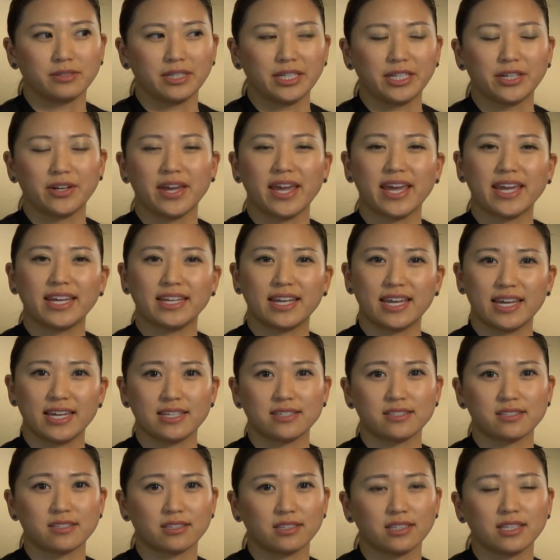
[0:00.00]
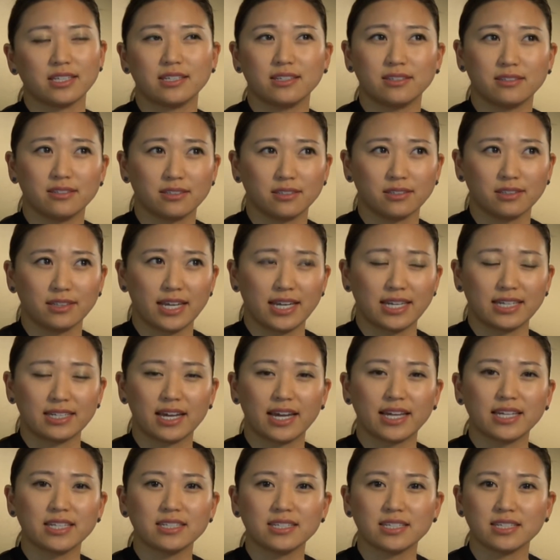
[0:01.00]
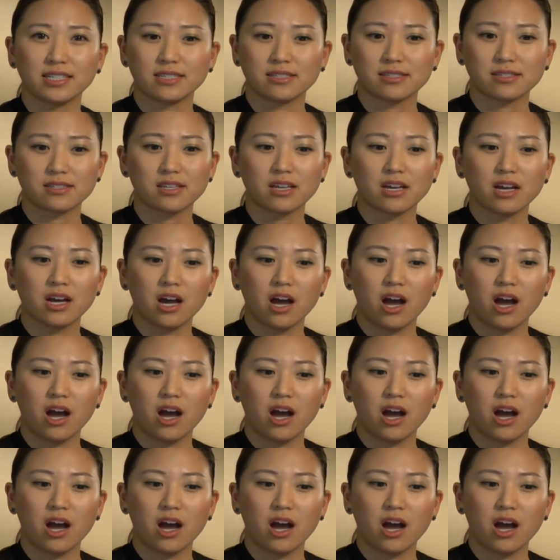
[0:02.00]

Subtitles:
heydays in the late 90s,